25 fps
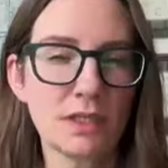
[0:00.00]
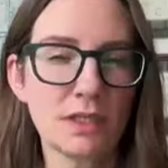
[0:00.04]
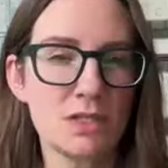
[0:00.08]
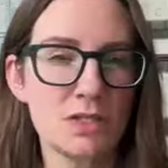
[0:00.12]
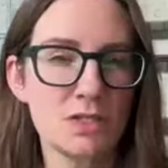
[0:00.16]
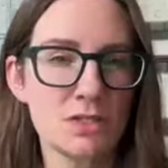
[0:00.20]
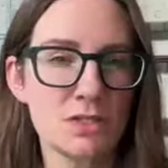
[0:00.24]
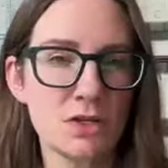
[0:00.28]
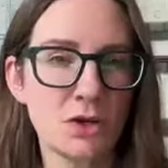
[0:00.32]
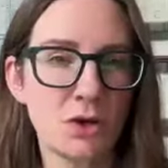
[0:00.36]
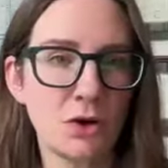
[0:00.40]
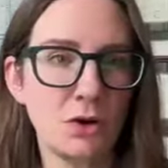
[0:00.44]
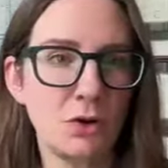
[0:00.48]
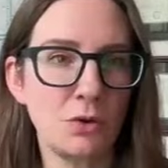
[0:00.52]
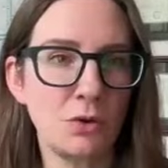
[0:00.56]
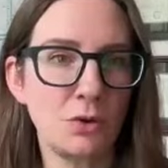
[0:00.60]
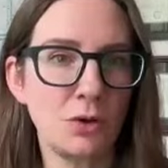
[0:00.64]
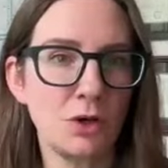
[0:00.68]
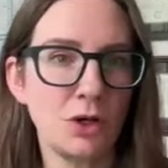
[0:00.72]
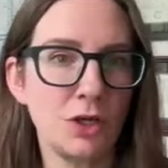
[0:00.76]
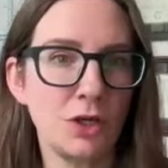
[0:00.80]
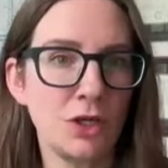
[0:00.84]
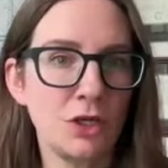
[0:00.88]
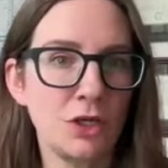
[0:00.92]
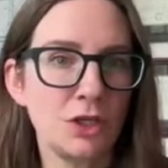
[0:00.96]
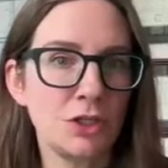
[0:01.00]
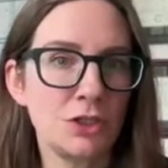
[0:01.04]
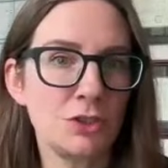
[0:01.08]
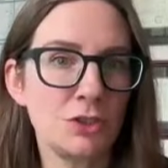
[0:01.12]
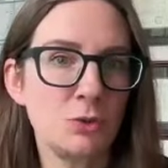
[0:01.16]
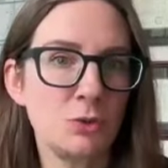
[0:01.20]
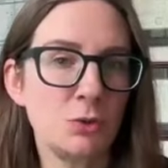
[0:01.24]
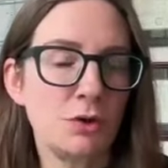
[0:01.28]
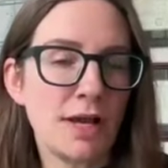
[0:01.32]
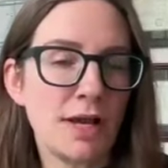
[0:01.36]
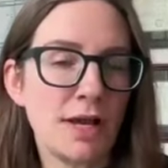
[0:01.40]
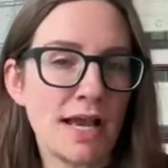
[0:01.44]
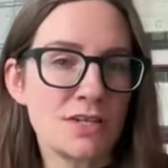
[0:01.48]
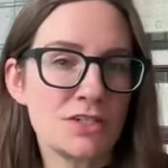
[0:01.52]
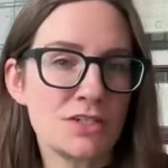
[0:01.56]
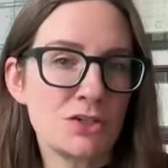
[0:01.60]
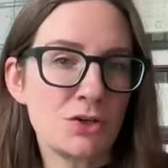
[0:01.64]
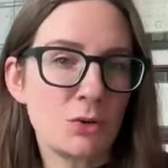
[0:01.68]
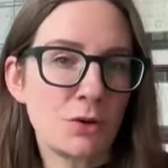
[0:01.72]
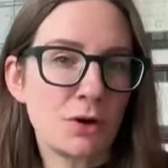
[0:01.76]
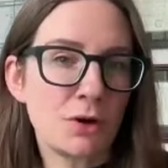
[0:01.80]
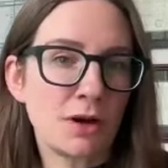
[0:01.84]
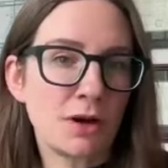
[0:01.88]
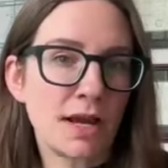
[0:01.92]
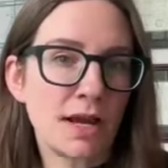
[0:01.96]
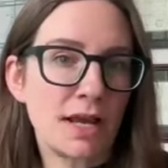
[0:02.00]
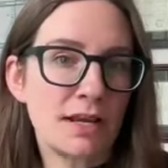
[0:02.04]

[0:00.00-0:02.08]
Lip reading: So you will, as you are